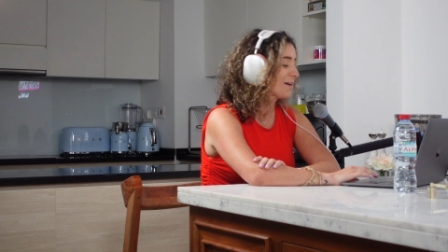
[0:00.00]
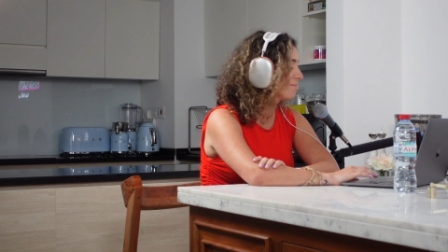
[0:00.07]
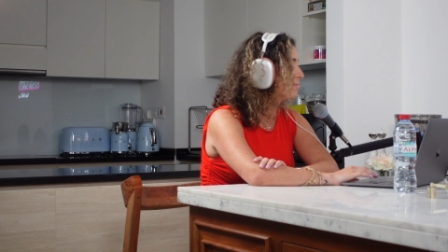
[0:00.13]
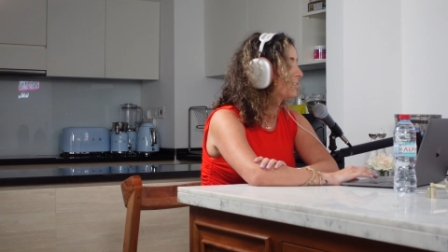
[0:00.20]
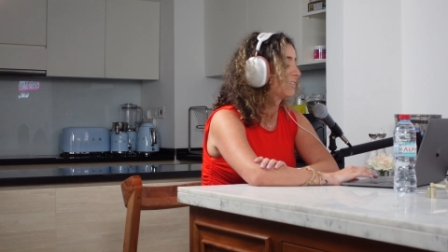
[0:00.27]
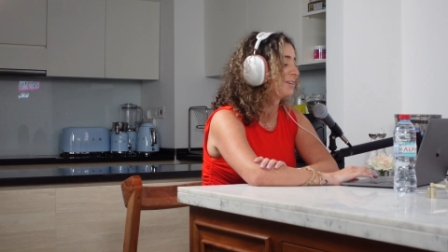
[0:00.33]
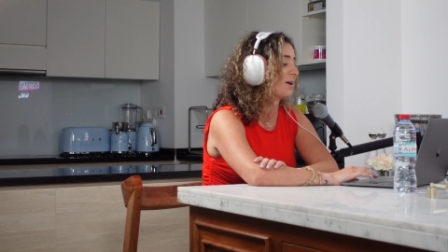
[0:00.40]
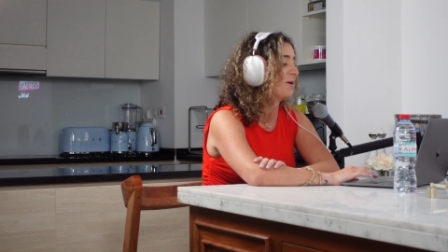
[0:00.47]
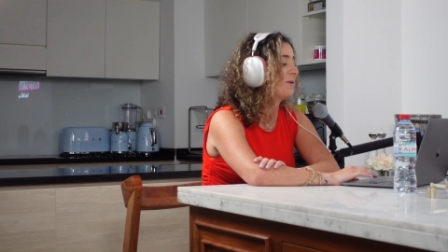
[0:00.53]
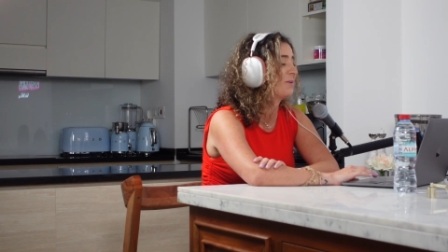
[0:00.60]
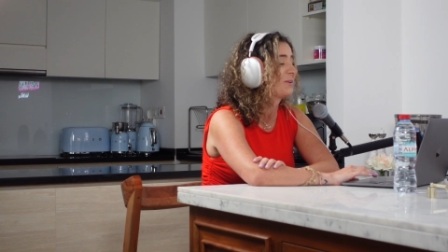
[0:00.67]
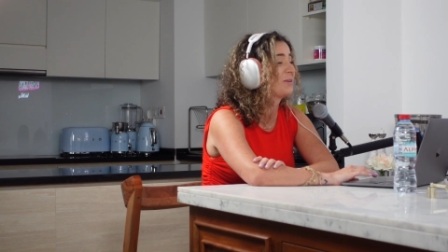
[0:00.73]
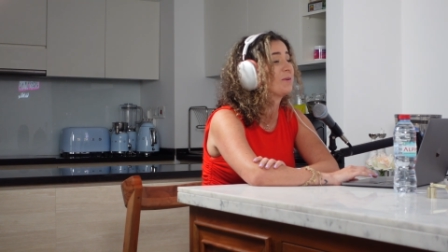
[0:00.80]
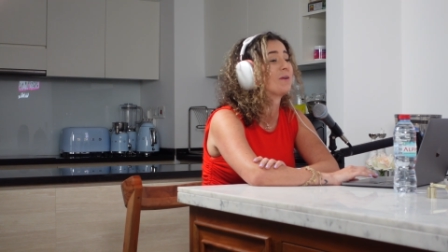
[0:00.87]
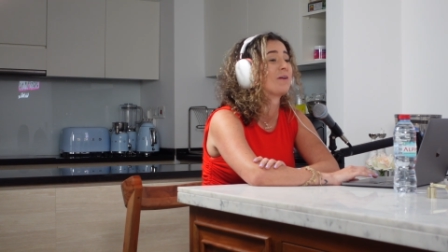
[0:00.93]

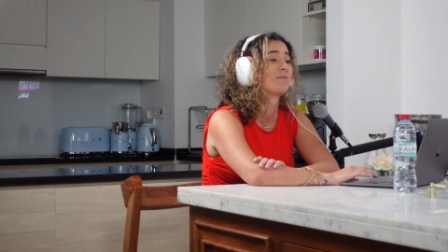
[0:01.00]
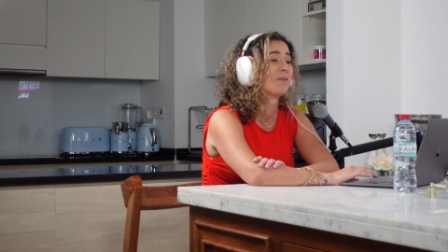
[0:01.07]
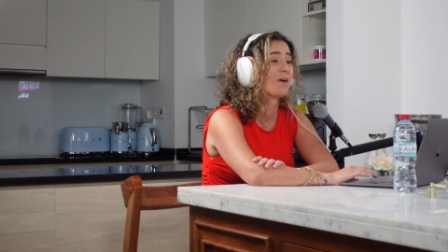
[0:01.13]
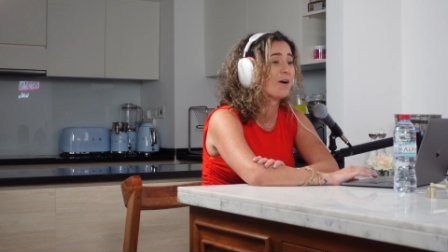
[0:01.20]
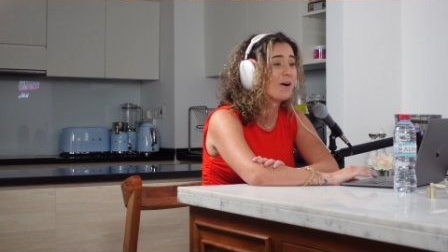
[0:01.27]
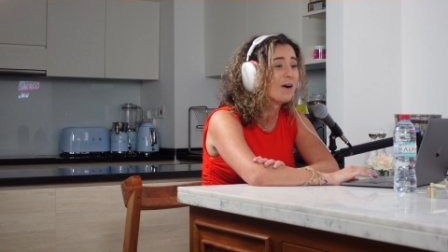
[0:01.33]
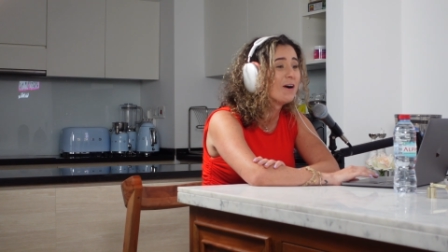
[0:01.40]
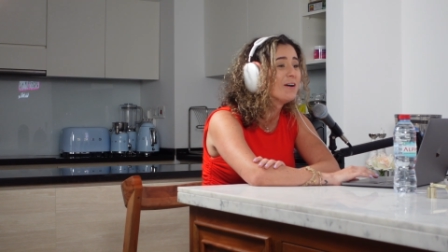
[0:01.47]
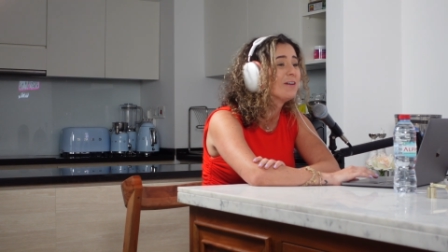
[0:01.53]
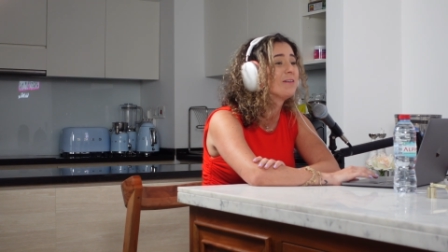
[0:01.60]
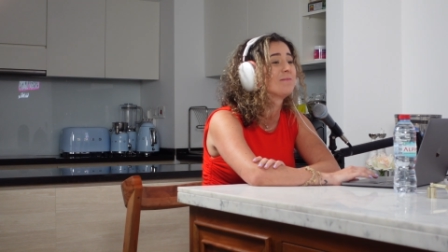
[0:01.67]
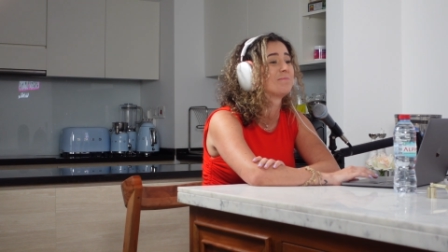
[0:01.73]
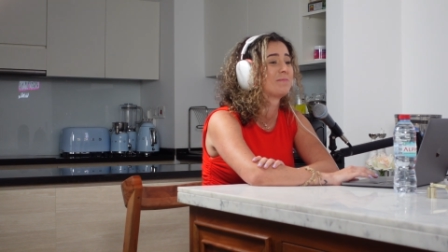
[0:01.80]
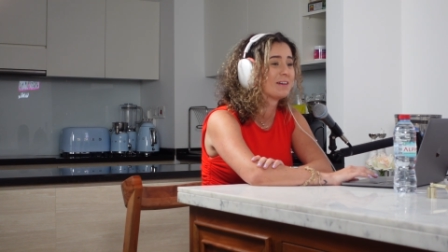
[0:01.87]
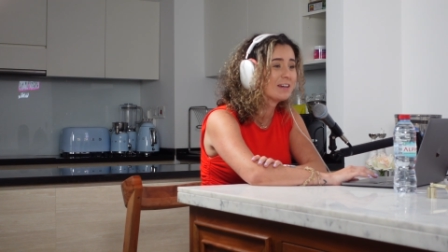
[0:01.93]
episode you have all
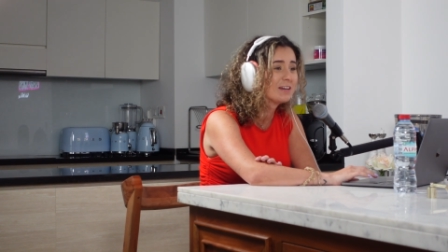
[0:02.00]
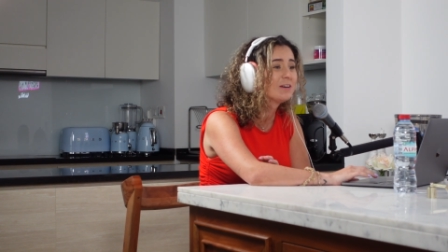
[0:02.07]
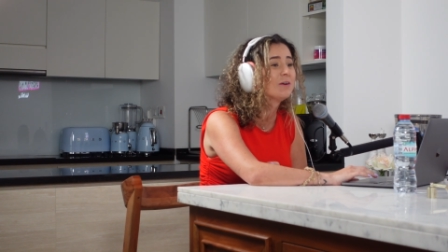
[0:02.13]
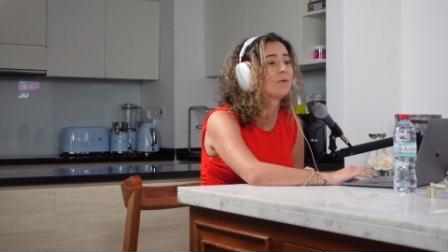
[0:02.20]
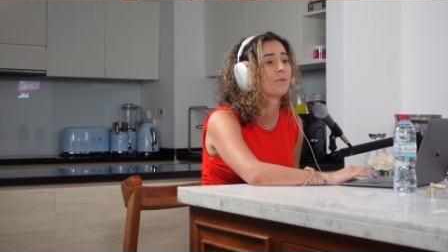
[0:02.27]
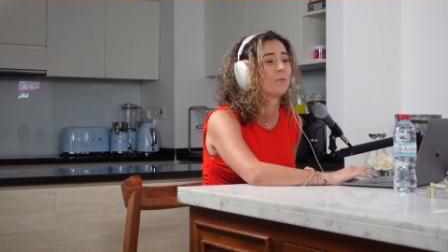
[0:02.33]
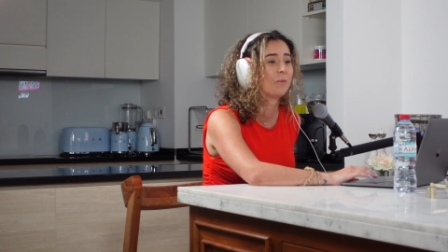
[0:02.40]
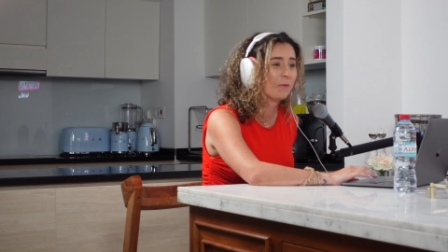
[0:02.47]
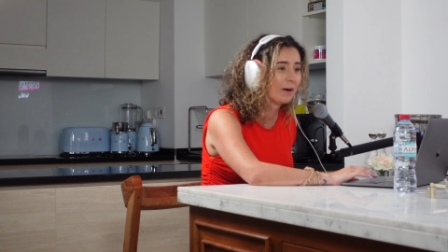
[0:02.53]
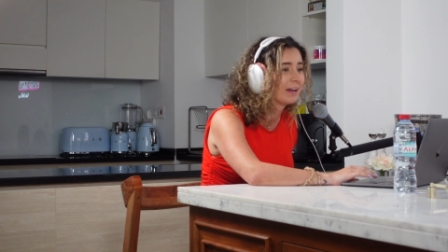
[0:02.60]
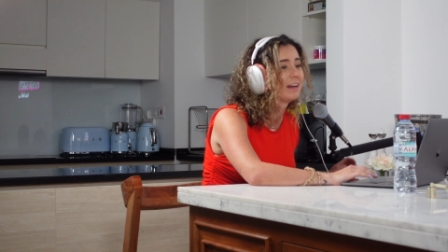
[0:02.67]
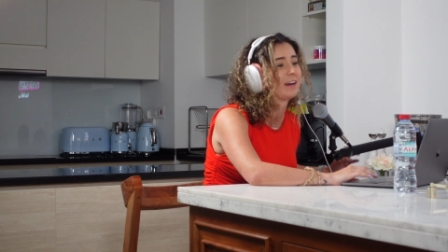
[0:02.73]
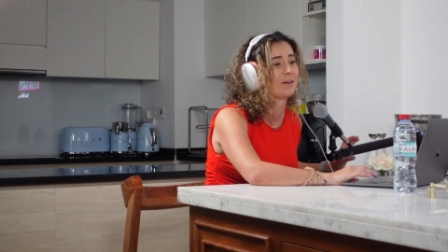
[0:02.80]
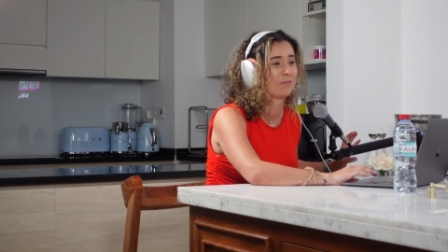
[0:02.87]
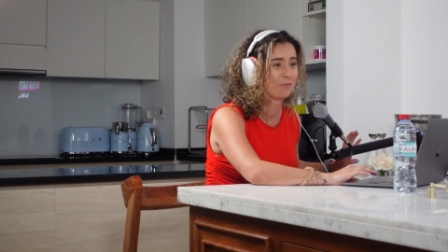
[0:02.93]
been
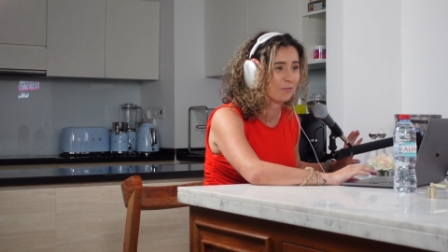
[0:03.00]
waiting